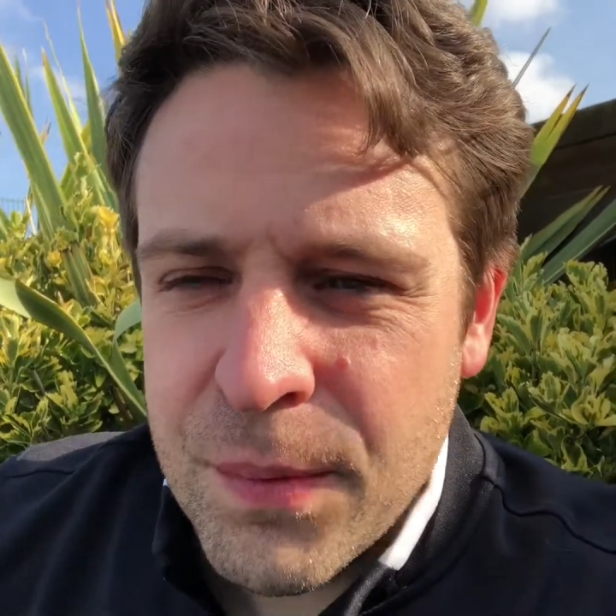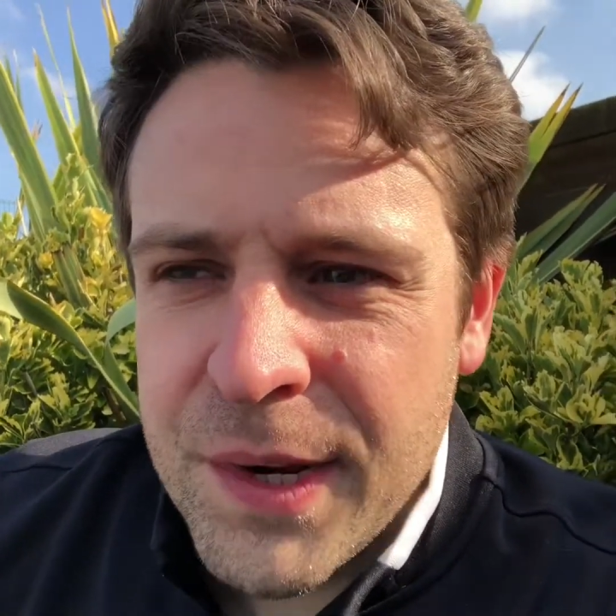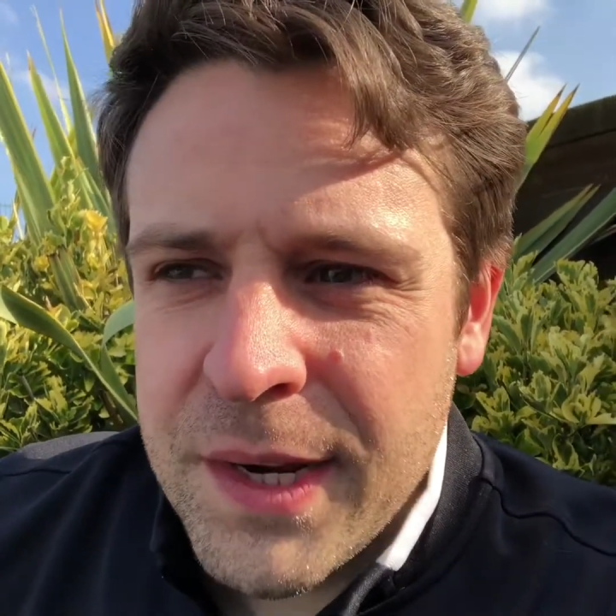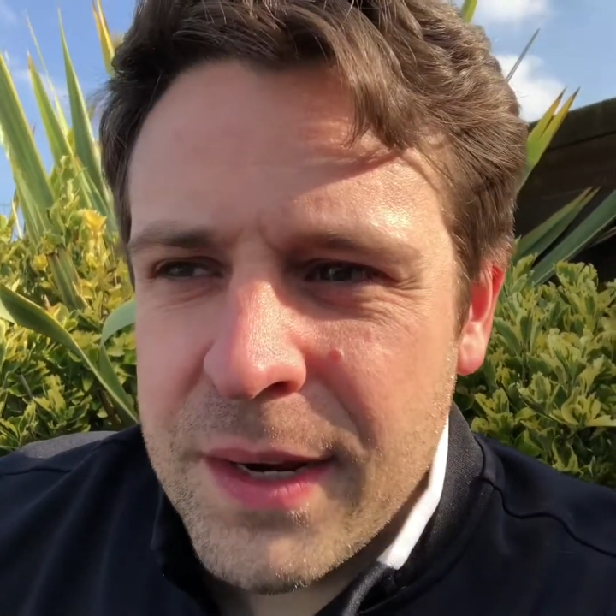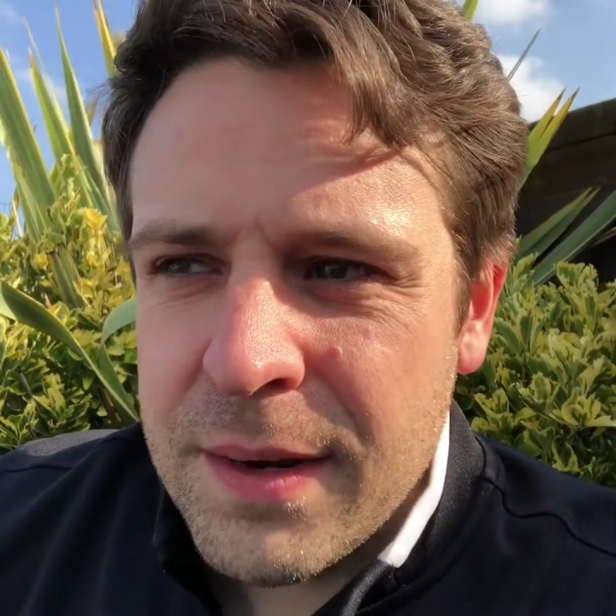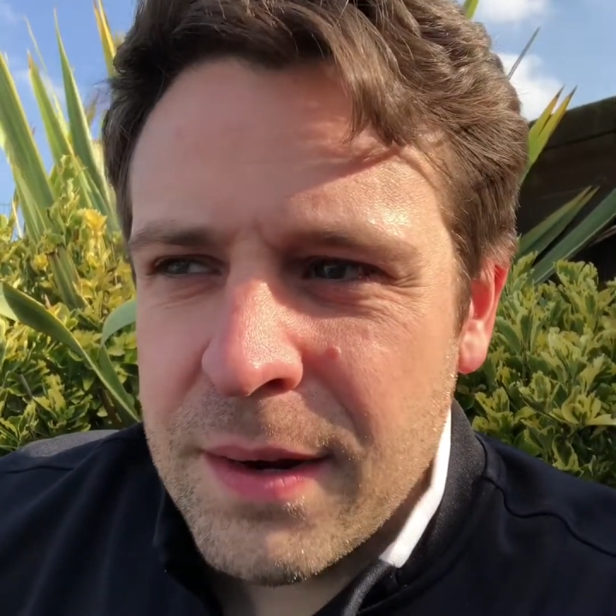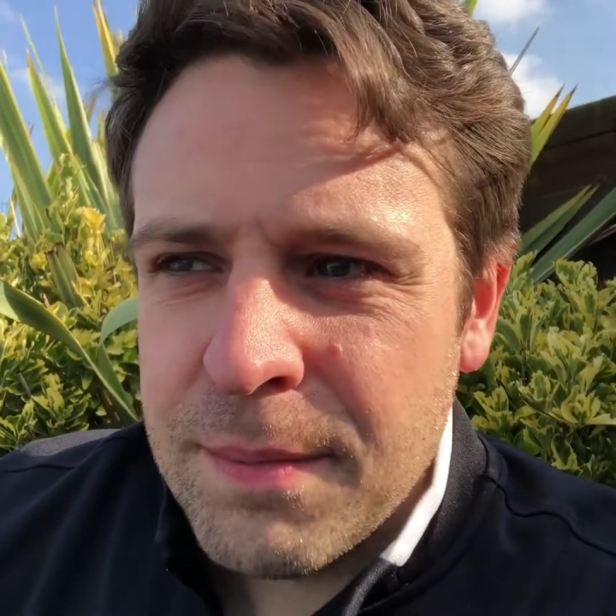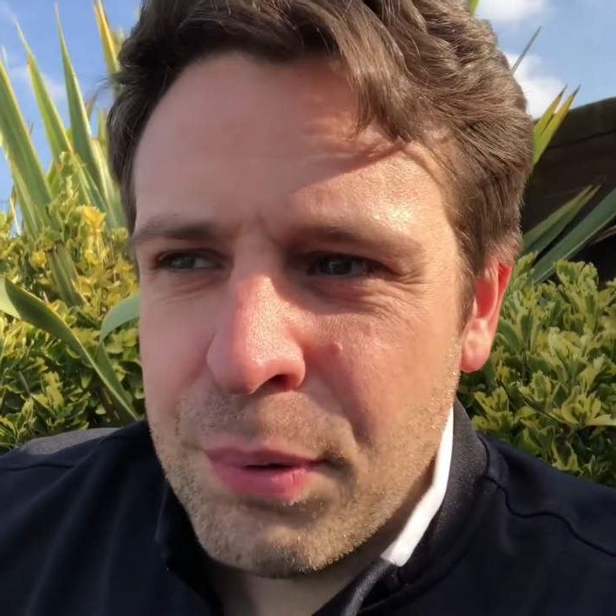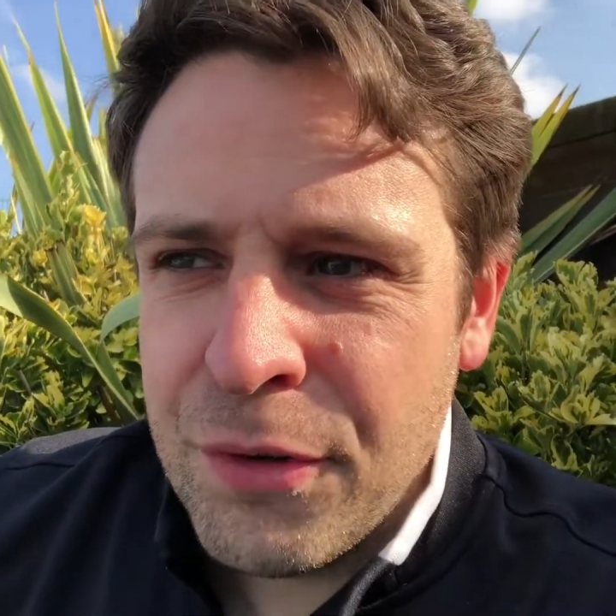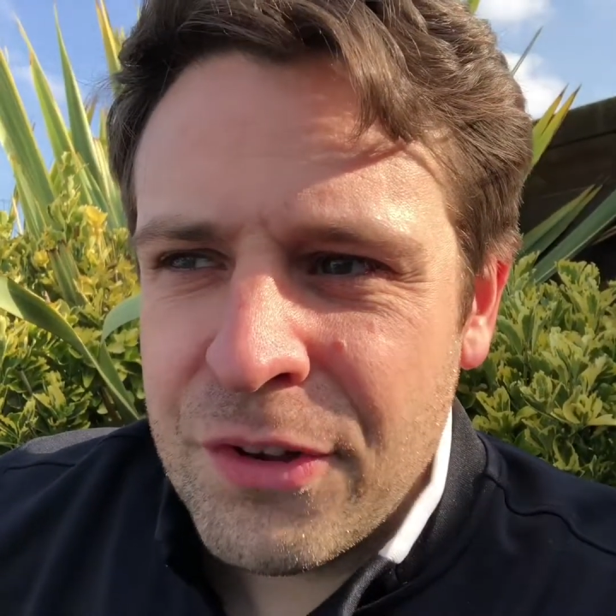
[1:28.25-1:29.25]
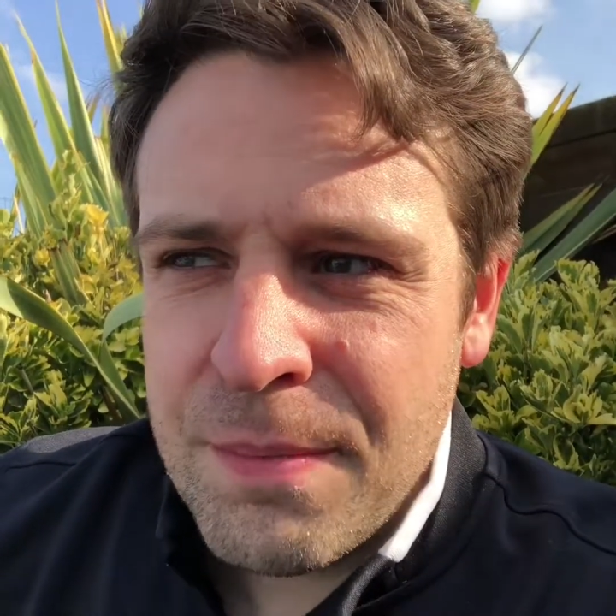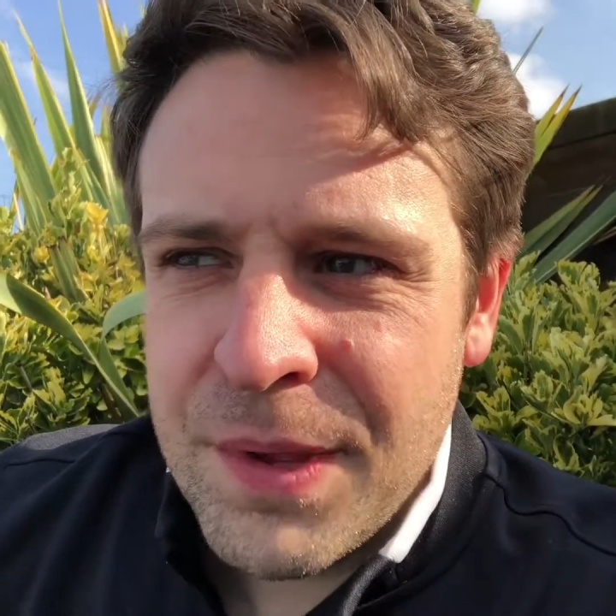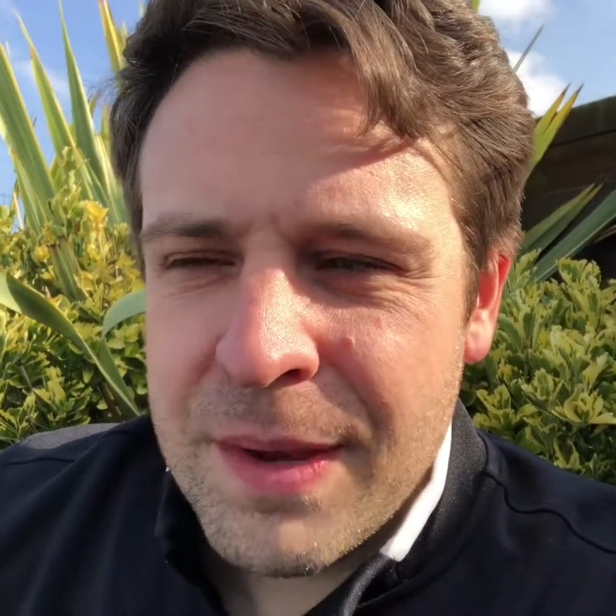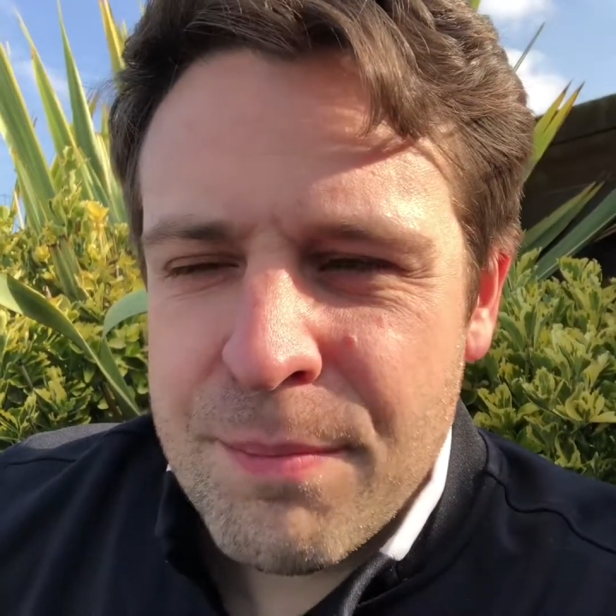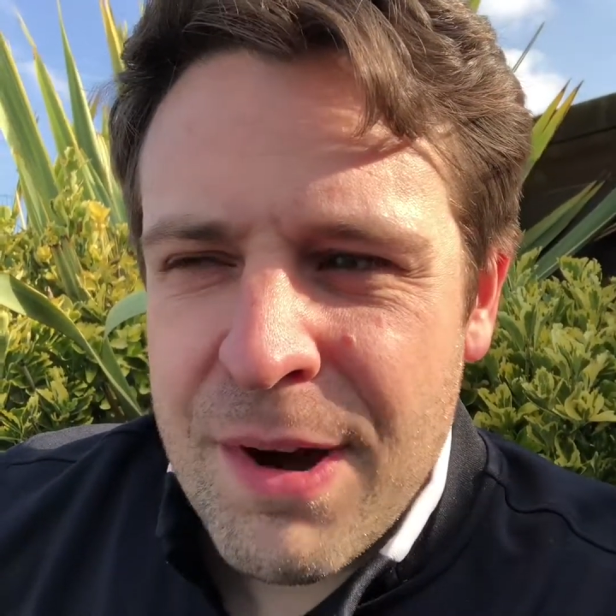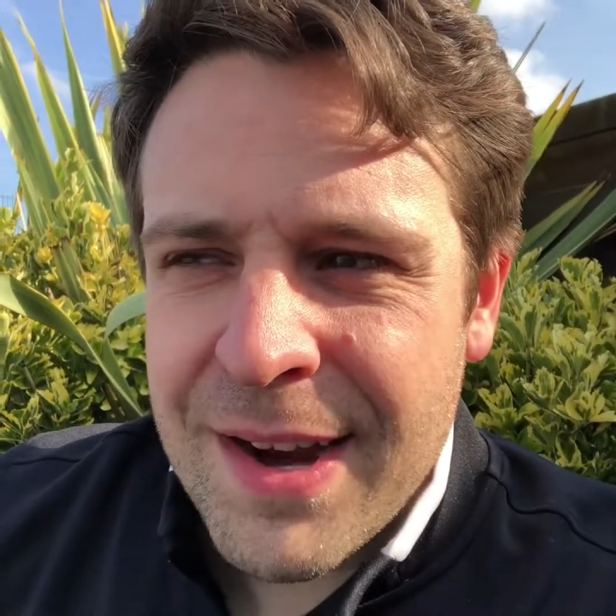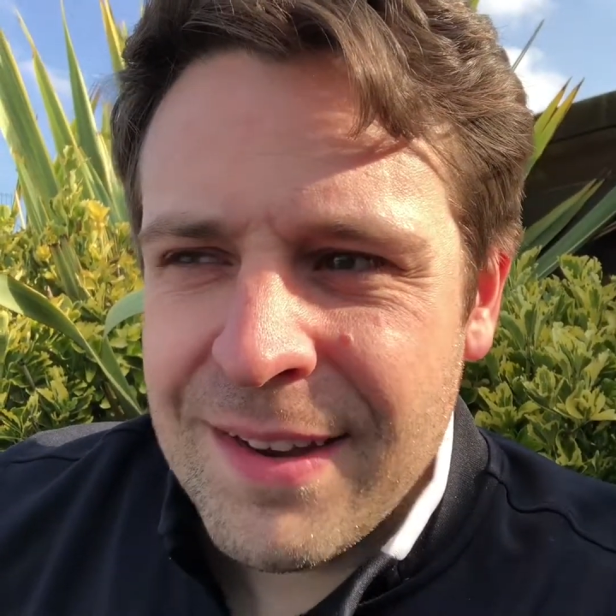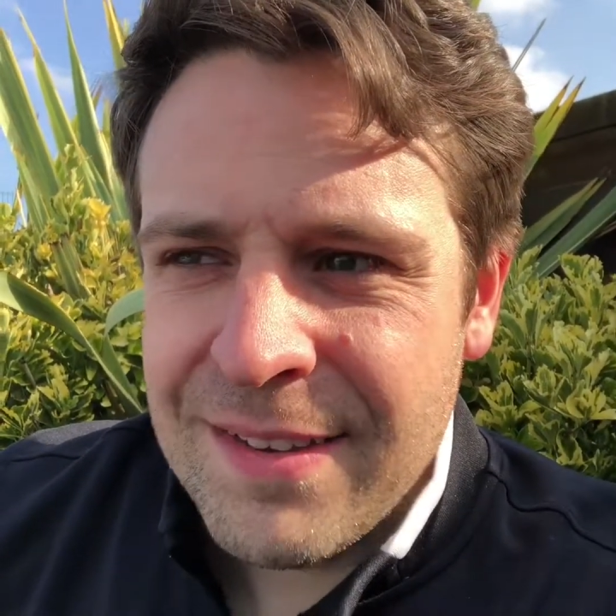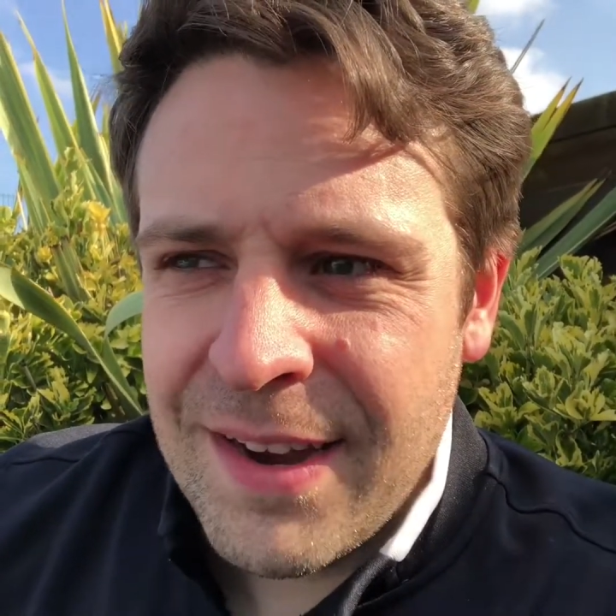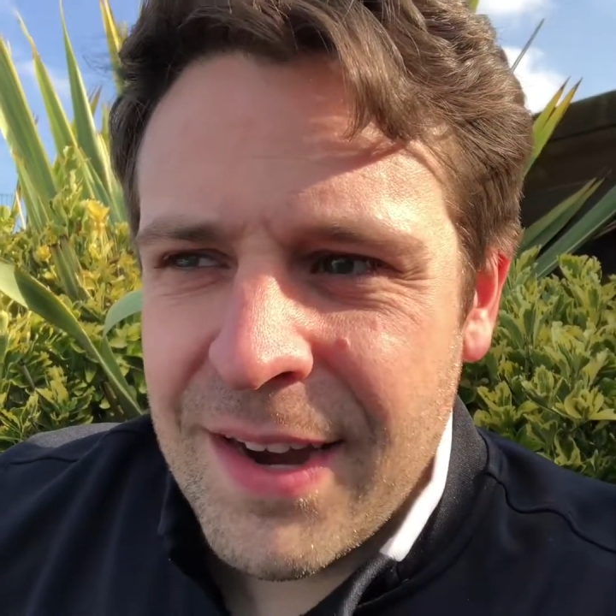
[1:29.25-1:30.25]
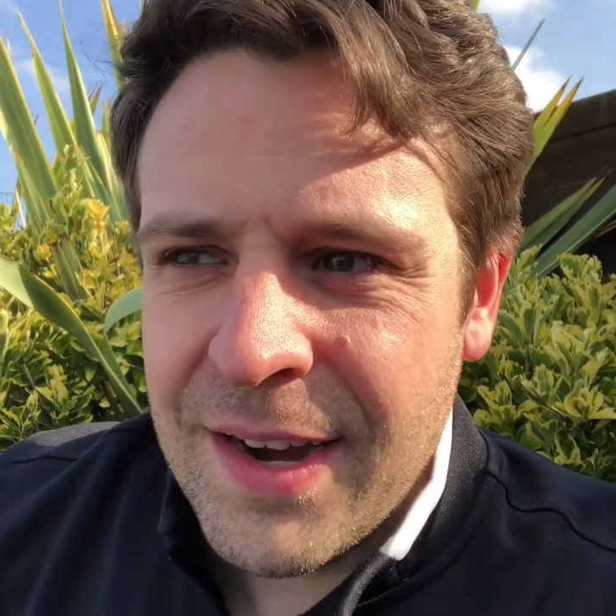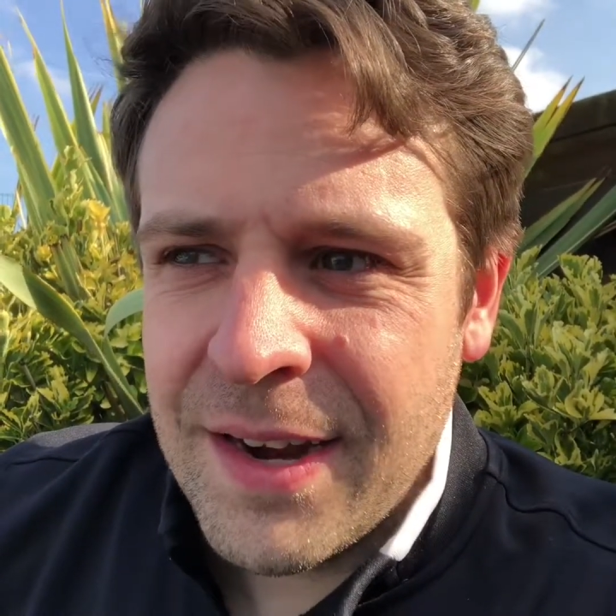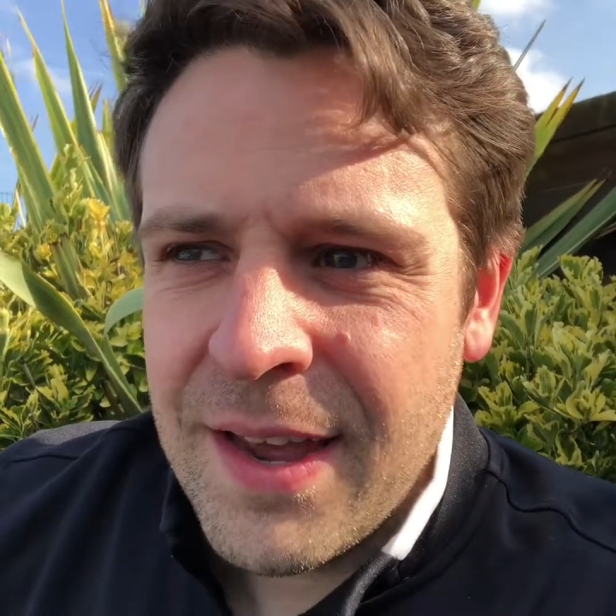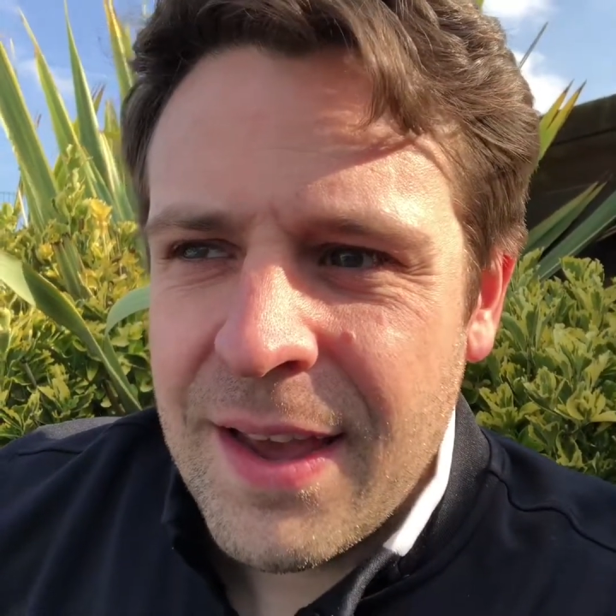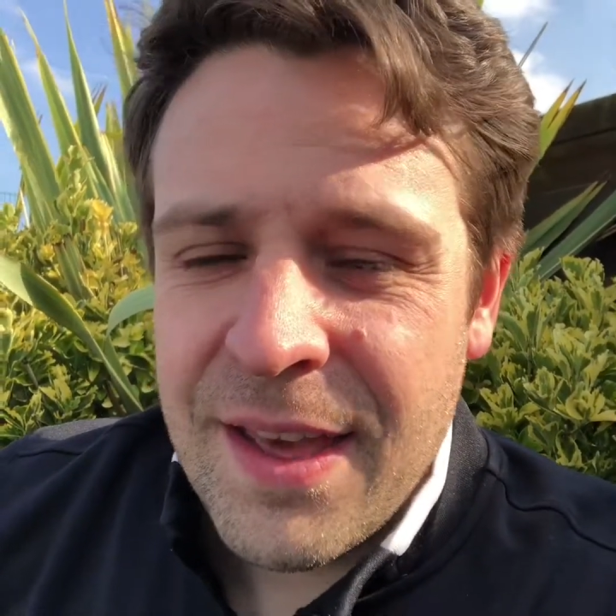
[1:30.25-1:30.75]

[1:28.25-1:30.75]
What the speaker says: we put something in brackets saying,